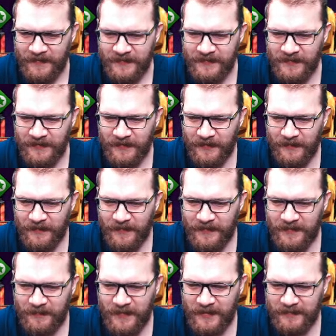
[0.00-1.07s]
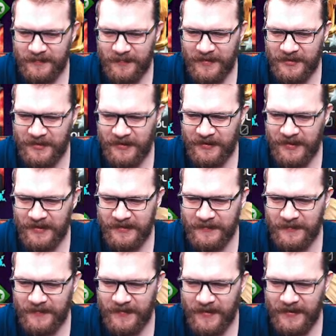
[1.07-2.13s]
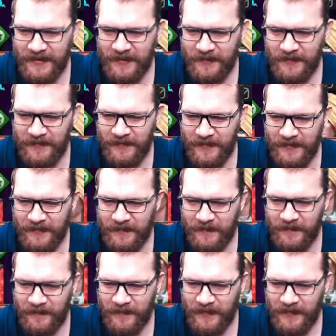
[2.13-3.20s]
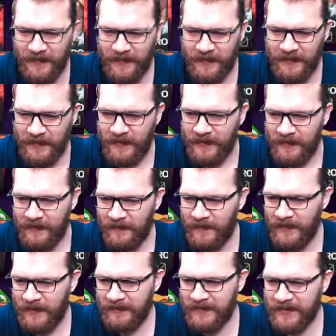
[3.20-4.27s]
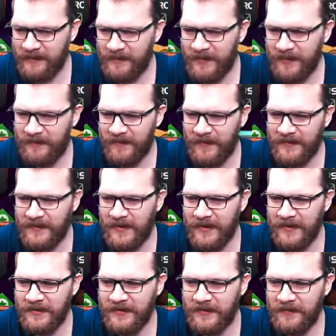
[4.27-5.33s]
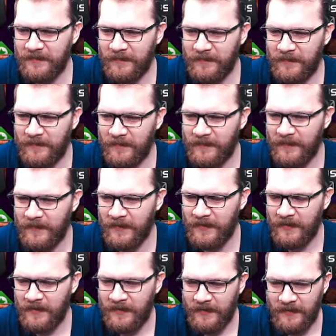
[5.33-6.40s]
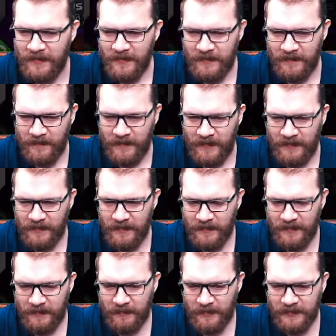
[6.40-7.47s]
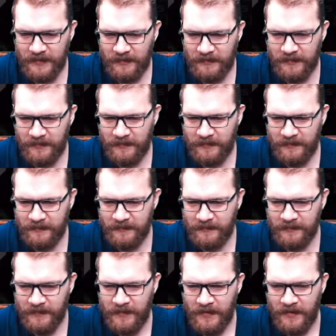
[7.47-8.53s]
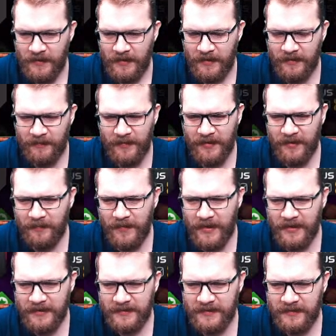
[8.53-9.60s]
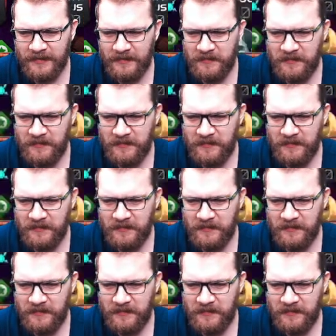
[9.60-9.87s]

So I don't want spam special attacks with anyone, really. You know what? I'm just going to bring in Firestar Archangel. I think that works out. I could bring in Mags.